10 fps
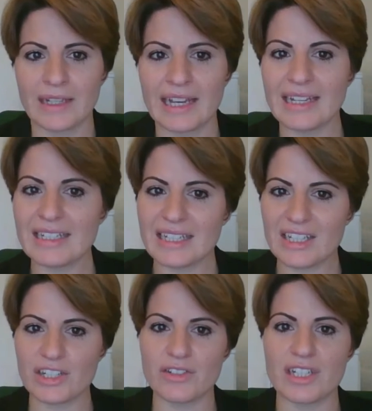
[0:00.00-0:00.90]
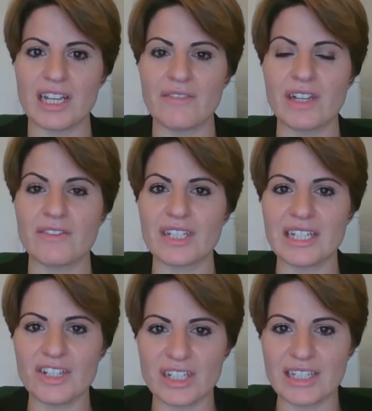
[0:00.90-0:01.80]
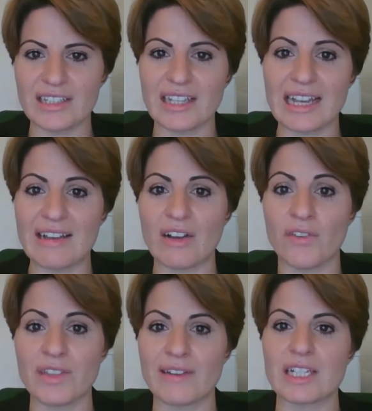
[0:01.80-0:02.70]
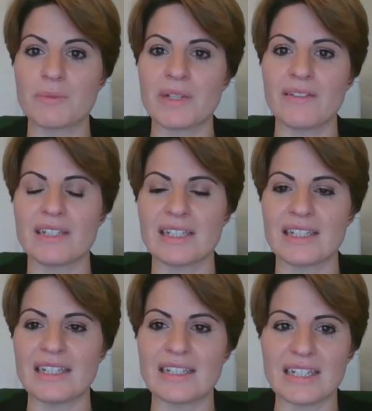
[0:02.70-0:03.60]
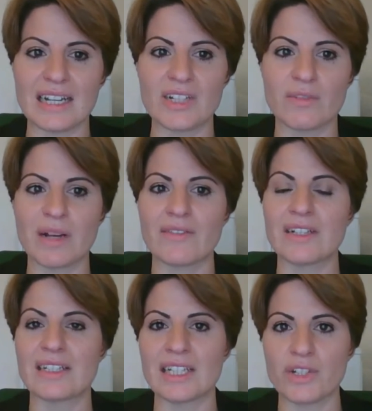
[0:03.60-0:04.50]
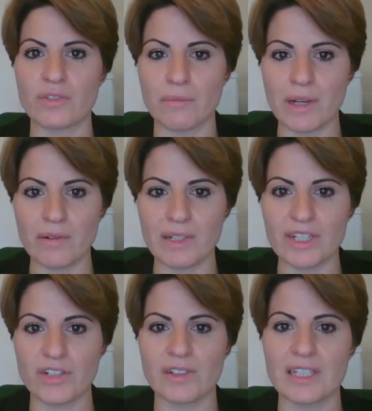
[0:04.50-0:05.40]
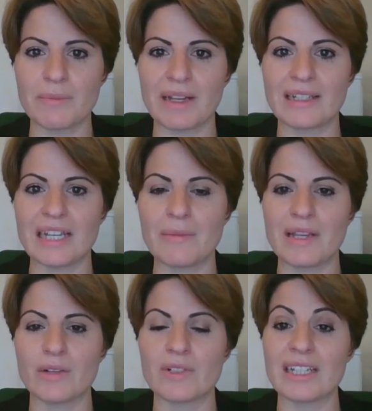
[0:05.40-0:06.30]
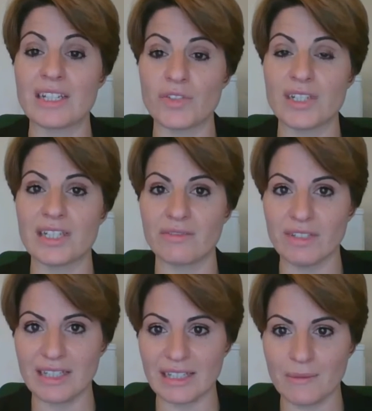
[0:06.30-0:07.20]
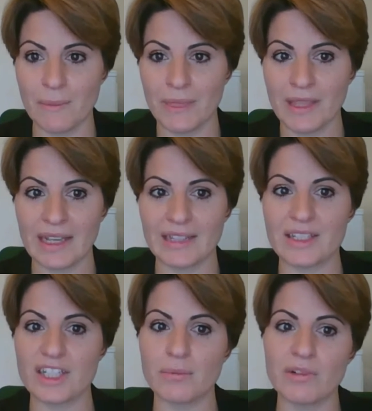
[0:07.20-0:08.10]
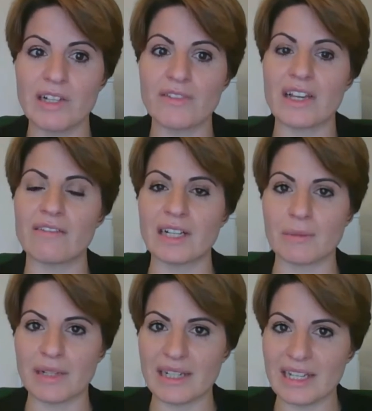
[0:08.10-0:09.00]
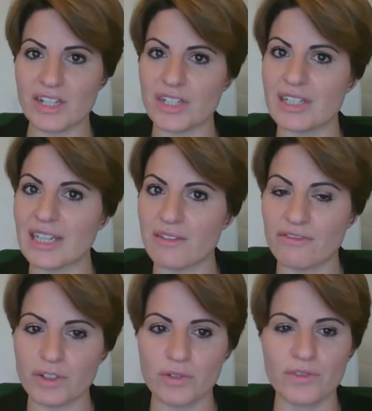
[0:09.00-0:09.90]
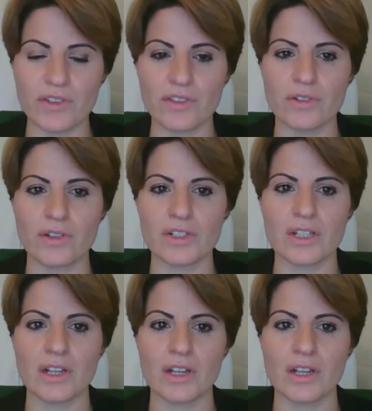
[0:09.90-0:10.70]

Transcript: An international survey of teachers of their experiences and insights from having to teach remotely during this pandemic was interesting reading, and the summary of their recommendations gave food for thought.